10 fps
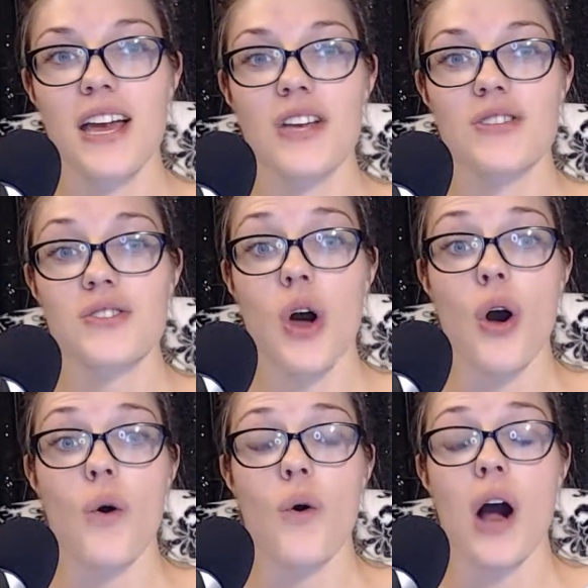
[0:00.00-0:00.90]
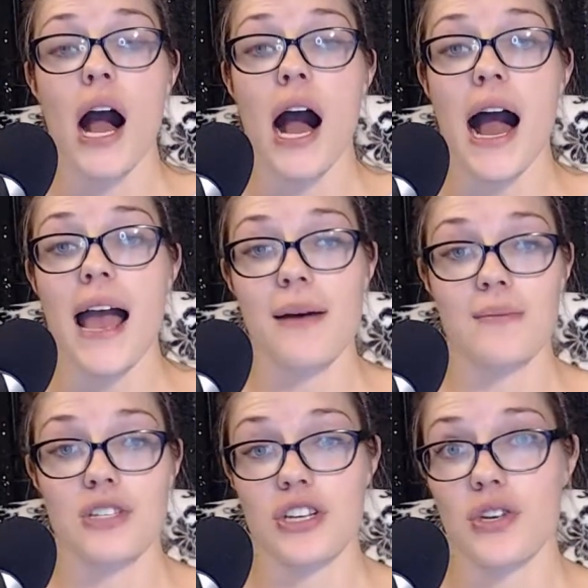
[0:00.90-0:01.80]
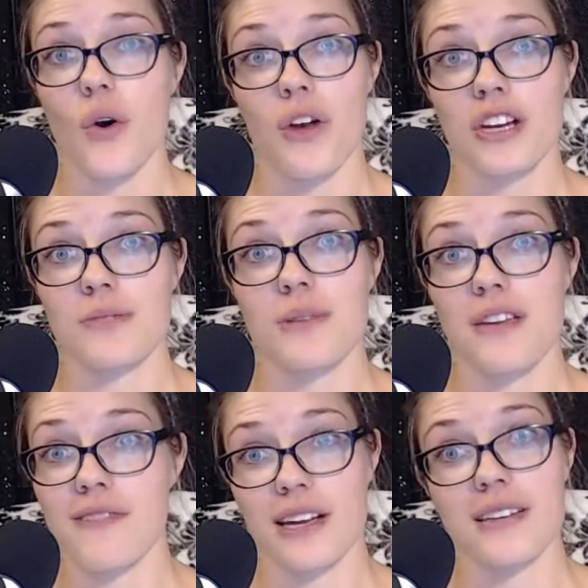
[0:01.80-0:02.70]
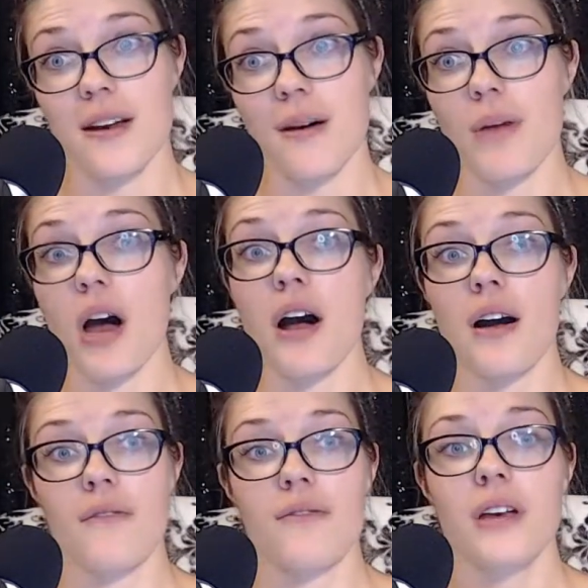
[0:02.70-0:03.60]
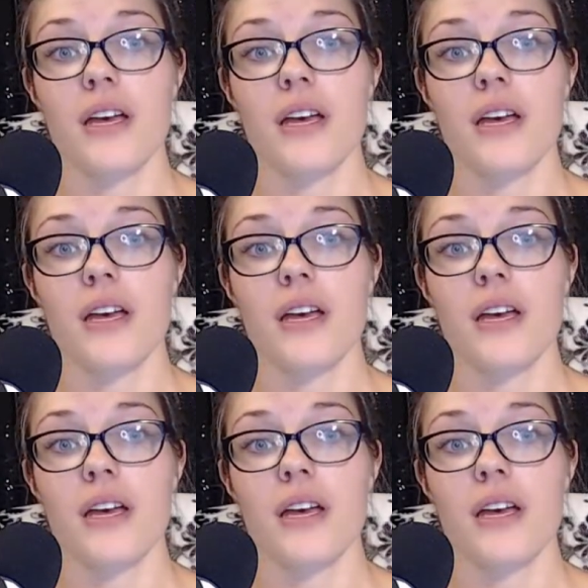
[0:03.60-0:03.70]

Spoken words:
So I am just going to be a victim of